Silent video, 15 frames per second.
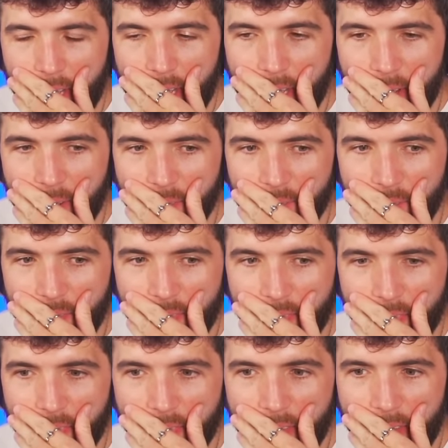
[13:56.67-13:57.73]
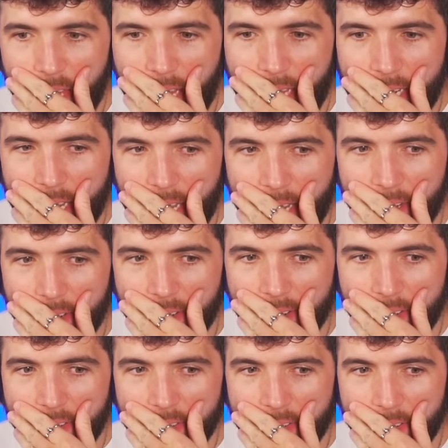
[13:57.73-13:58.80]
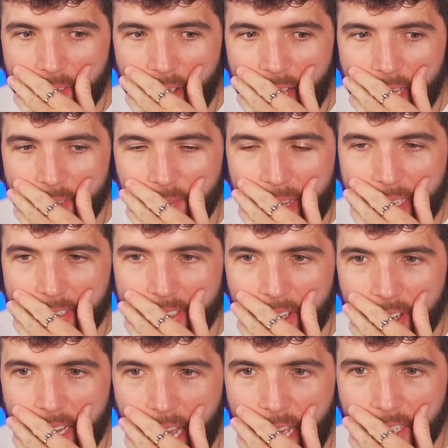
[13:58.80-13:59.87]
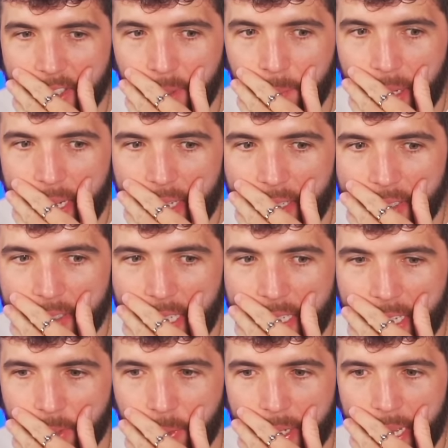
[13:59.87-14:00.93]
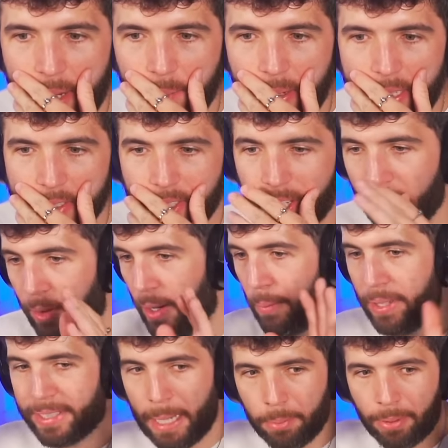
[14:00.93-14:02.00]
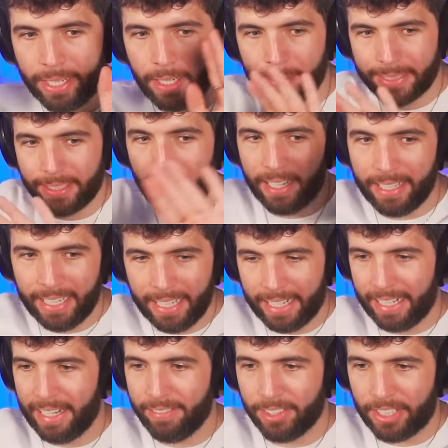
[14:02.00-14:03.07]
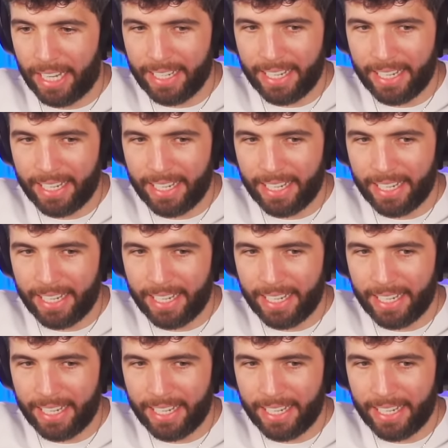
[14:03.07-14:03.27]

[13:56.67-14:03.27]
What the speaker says: And then I'd make Zerkaa actually plays, and that's where gameplays go. And we separate them entirely, and it